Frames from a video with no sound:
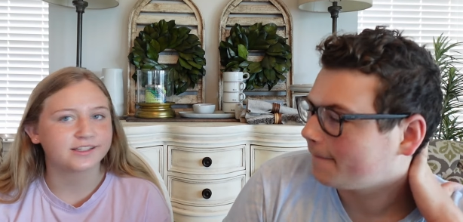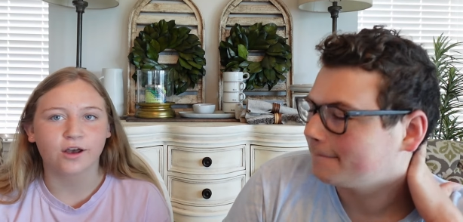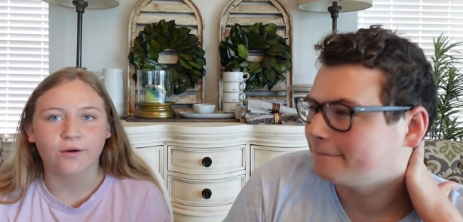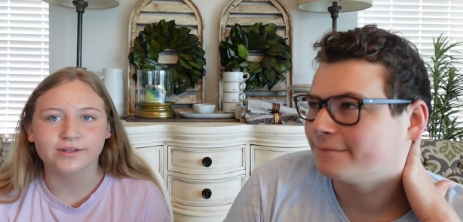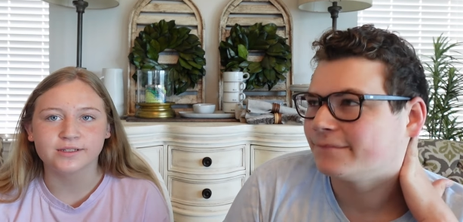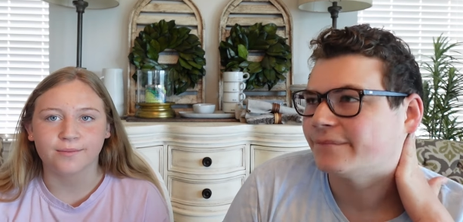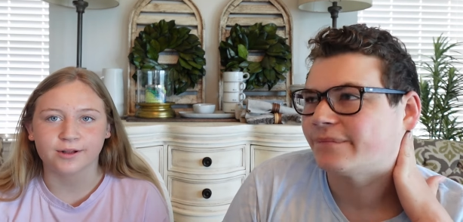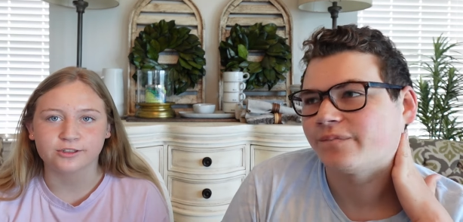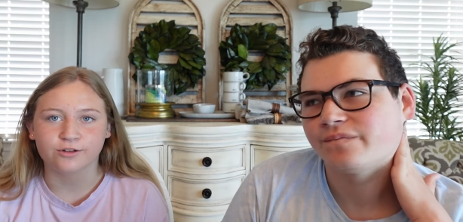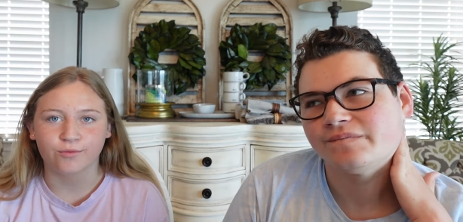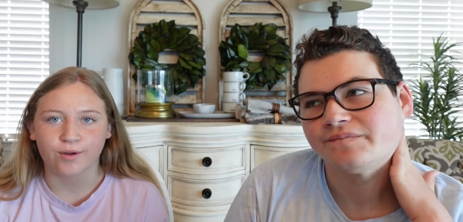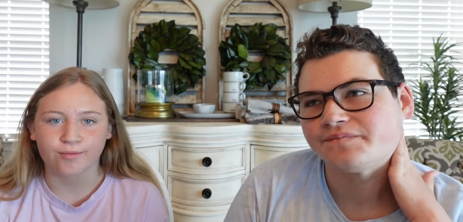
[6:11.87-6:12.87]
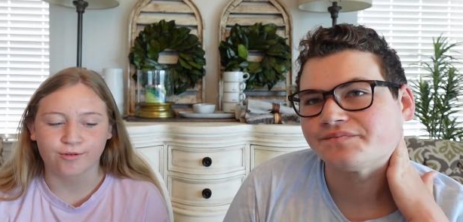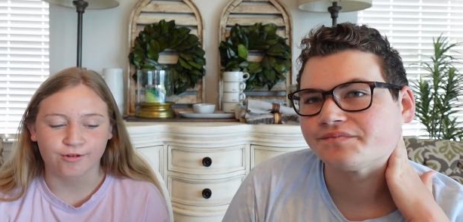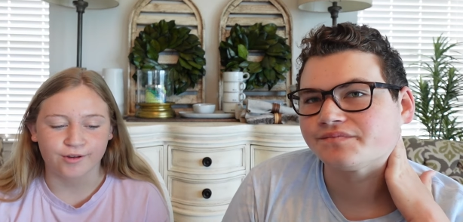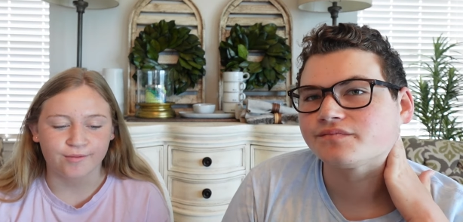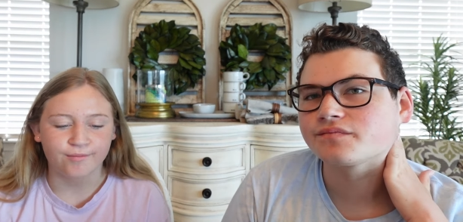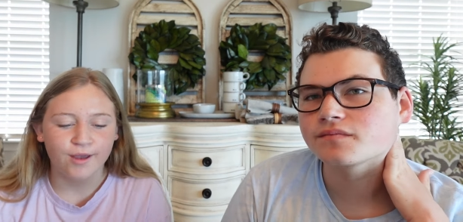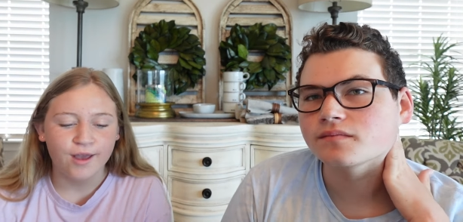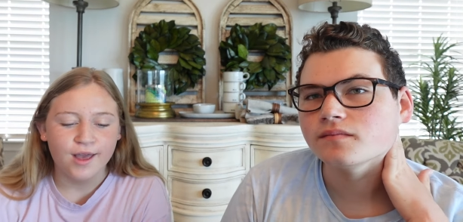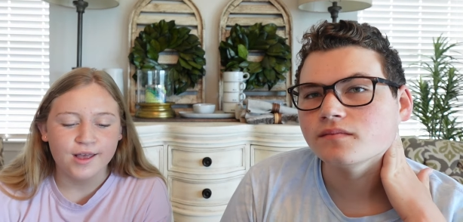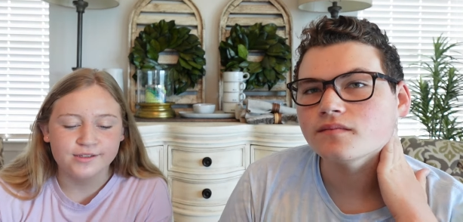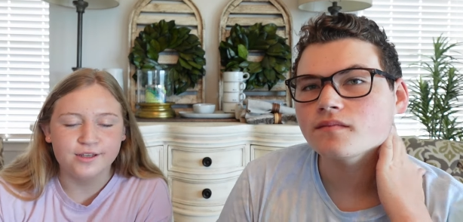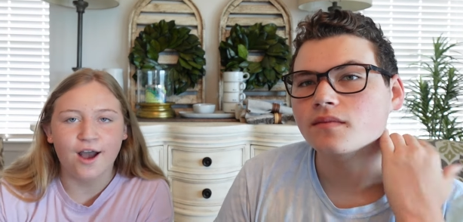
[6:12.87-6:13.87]
Speaker 1: it's always a bunch of whipped cream.
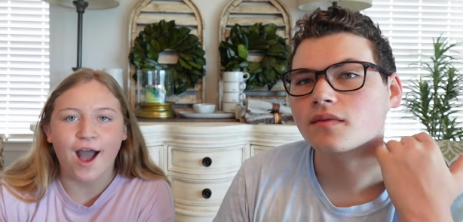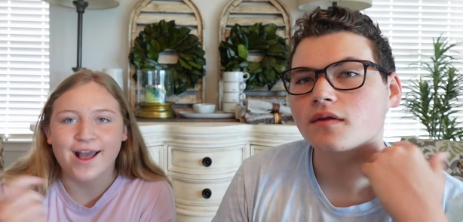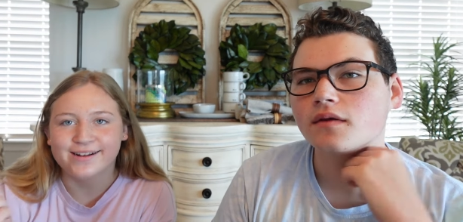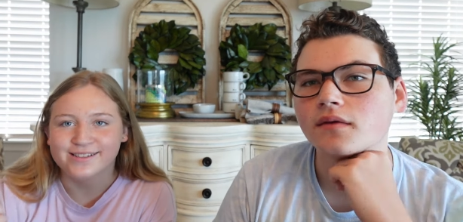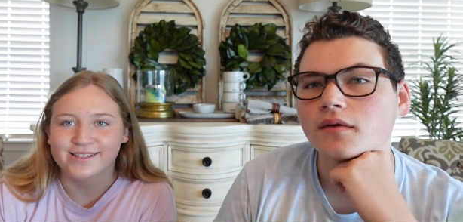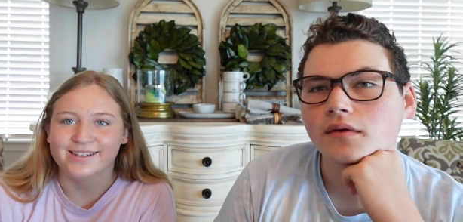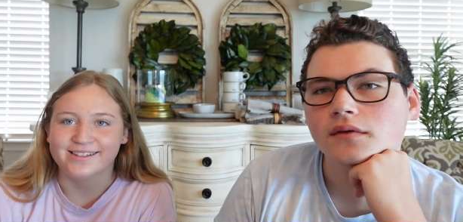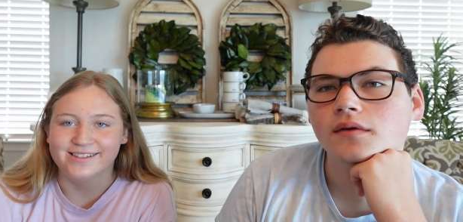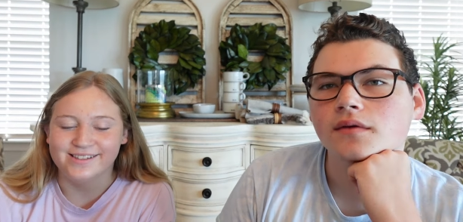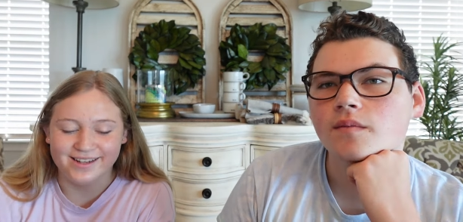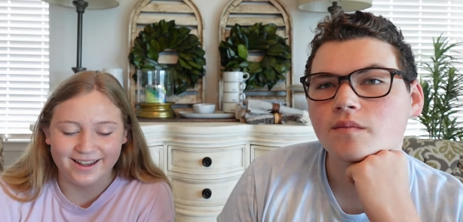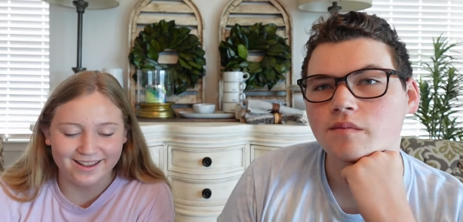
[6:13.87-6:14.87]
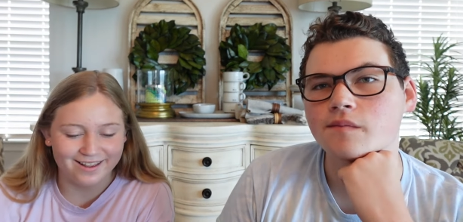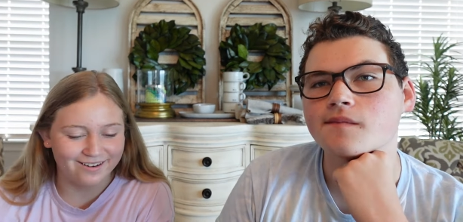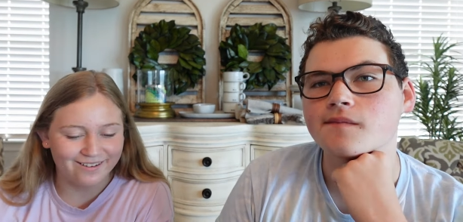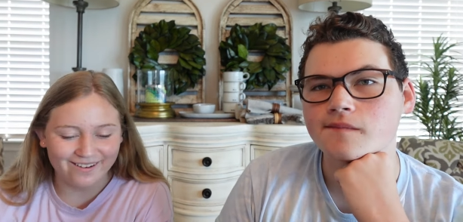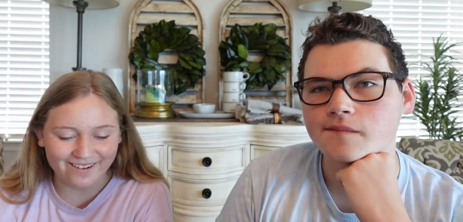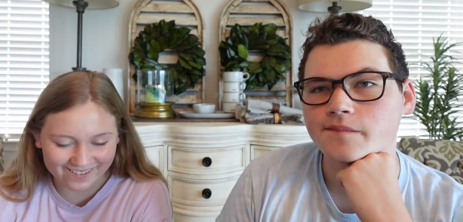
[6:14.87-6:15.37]
So I had to like dig it all.